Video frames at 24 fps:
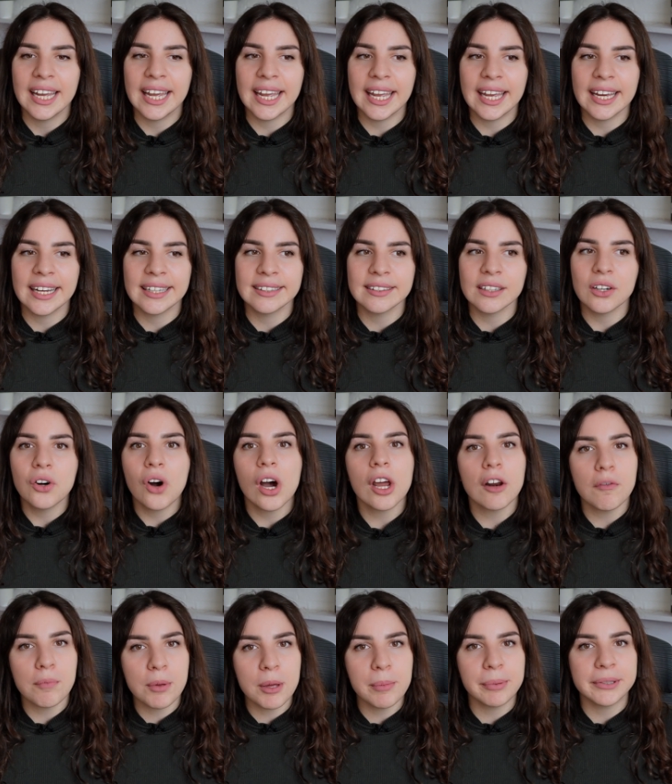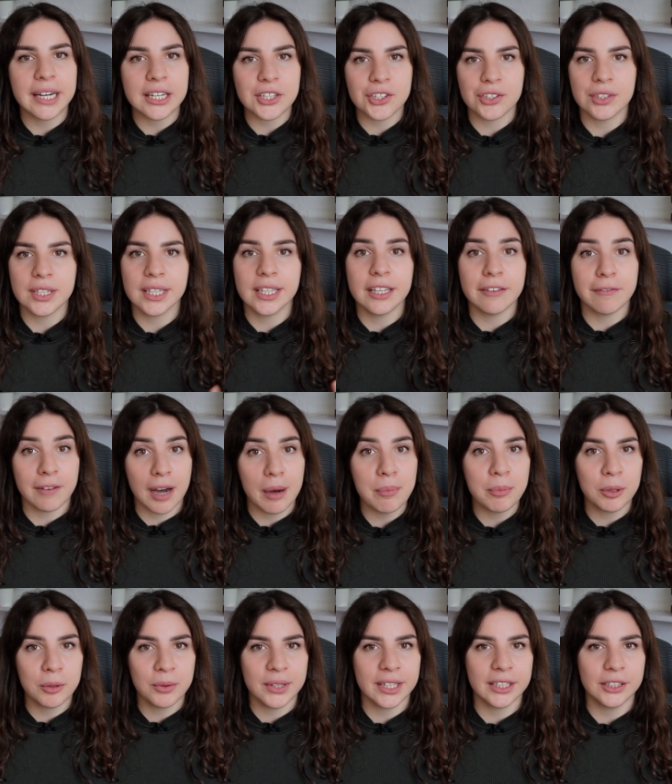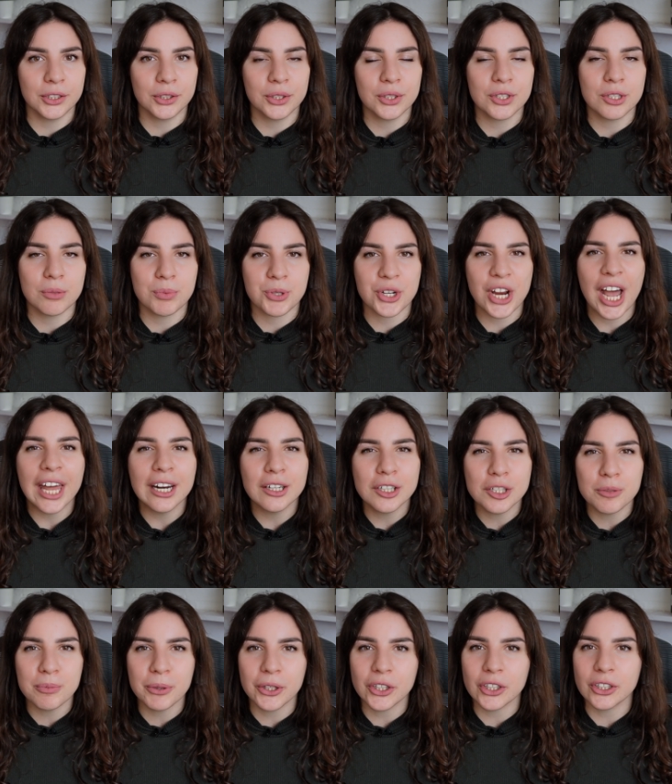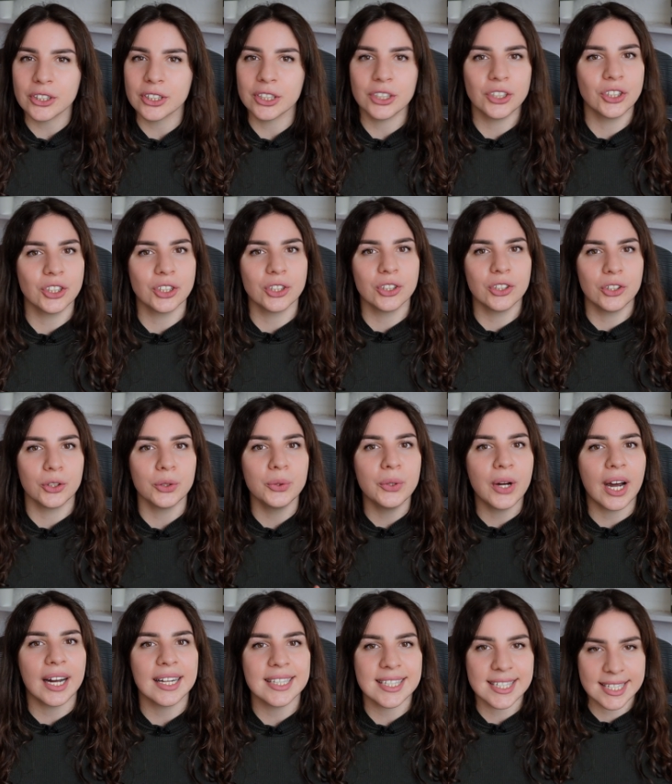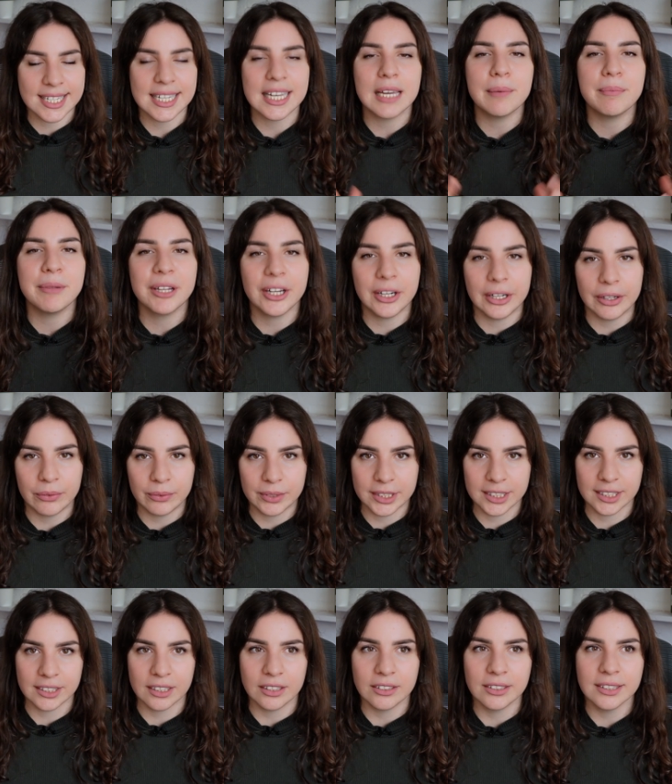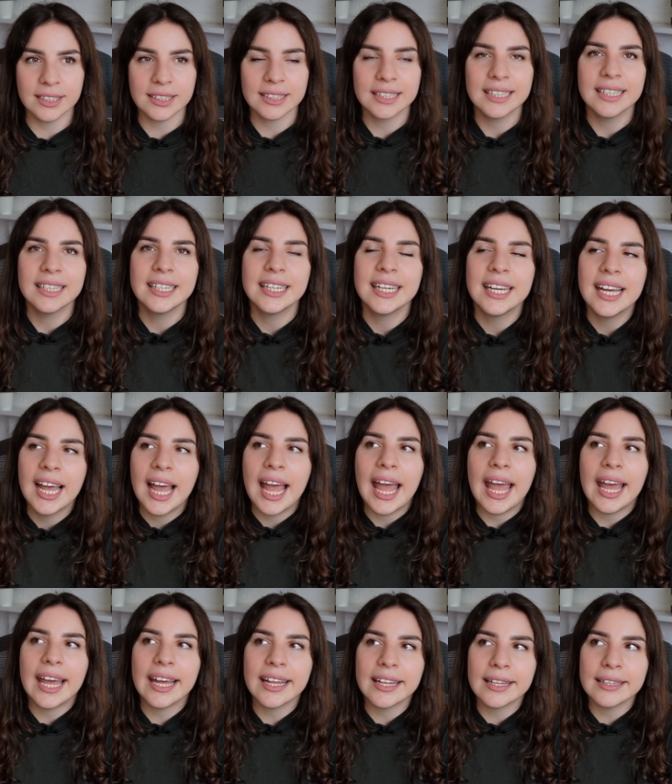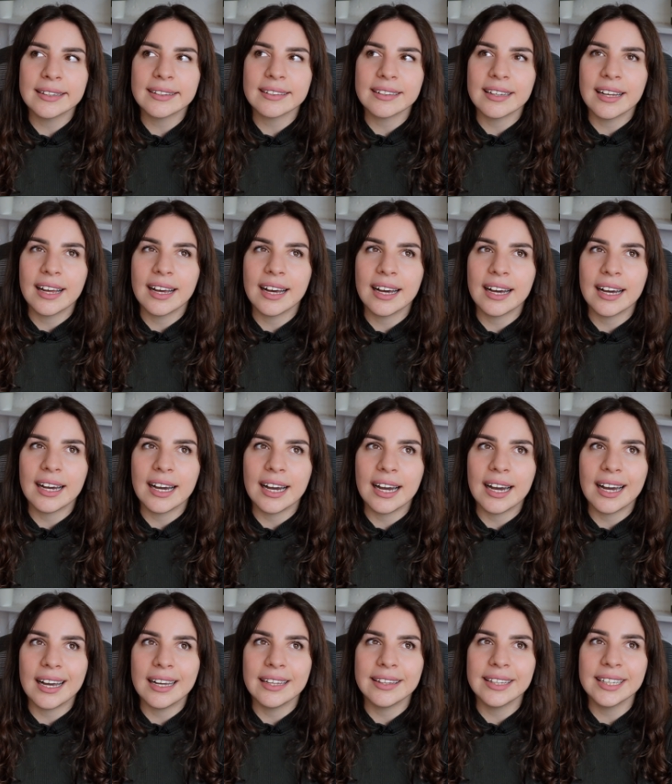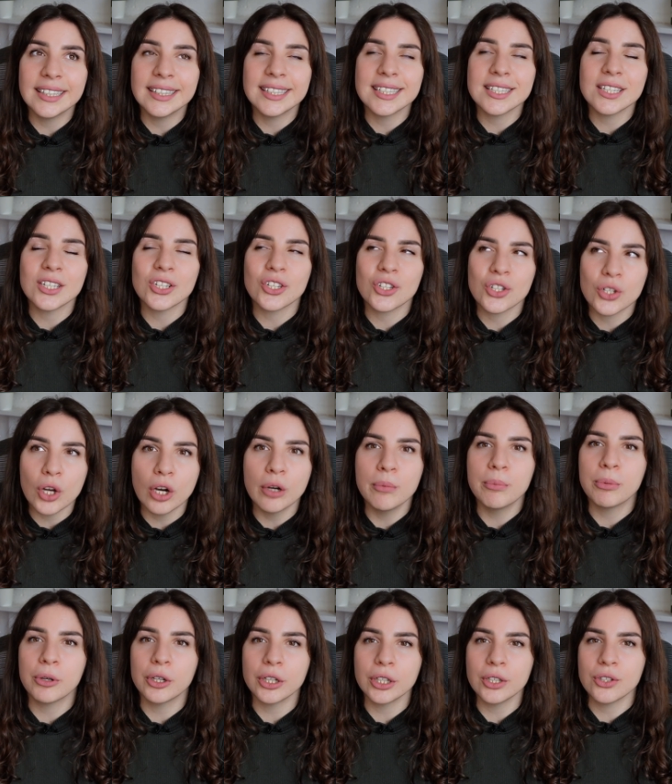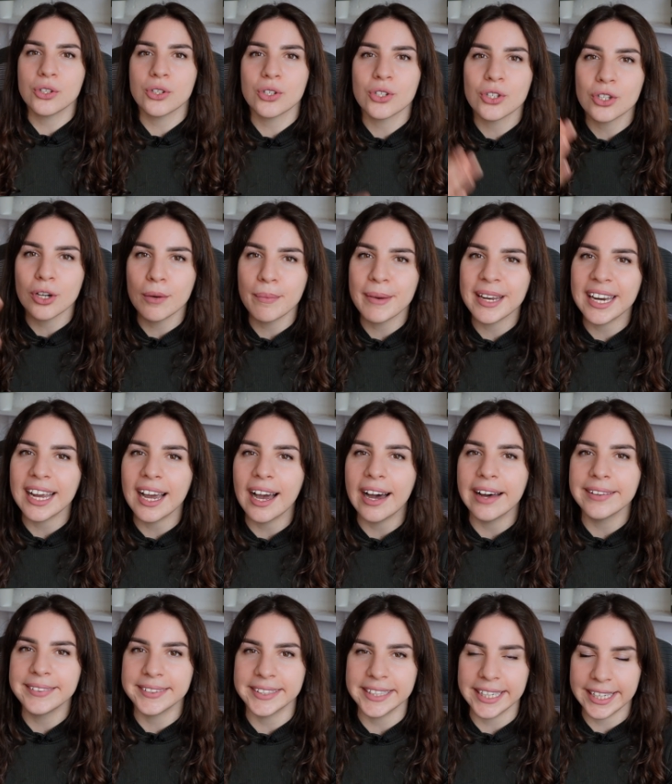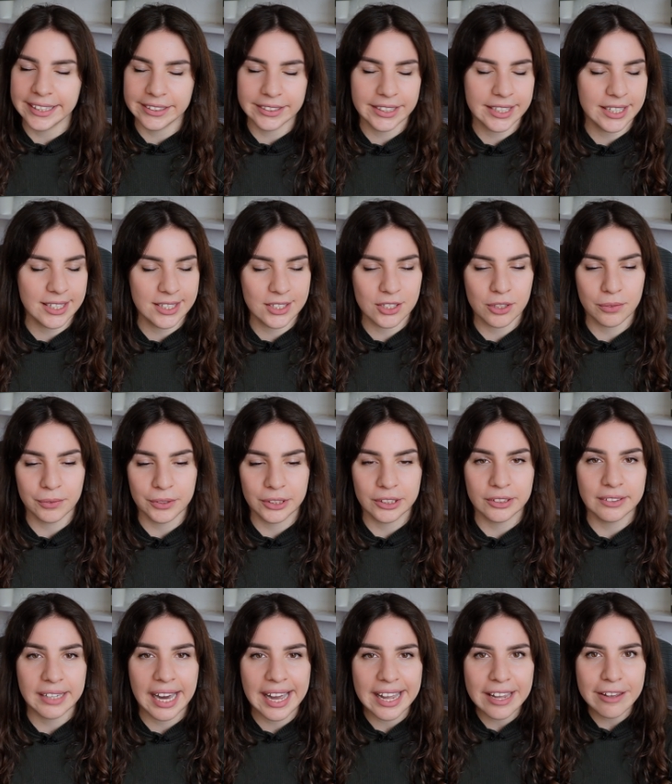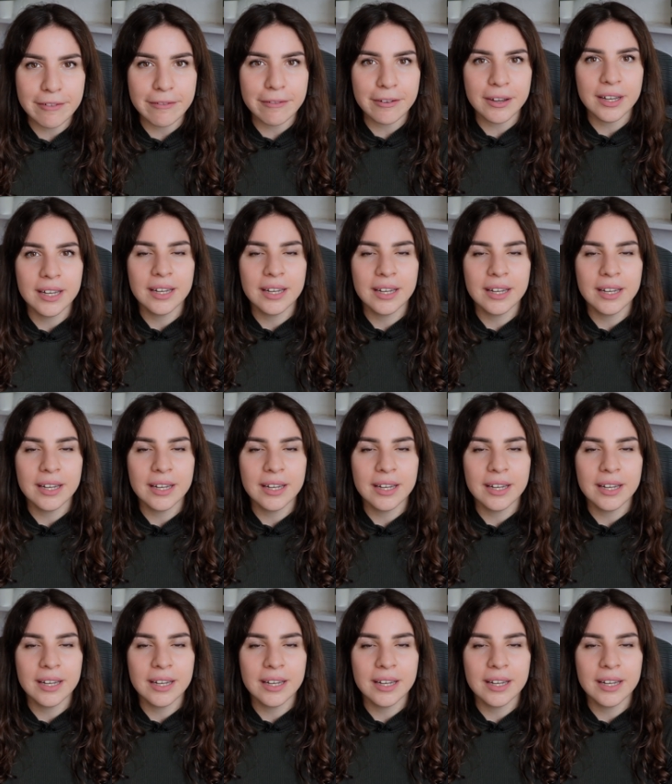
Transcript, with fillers: And a lot of people actually give up on their YouTube channels because they just do not see immediate results. And I think this is so important to so many other areas of your life,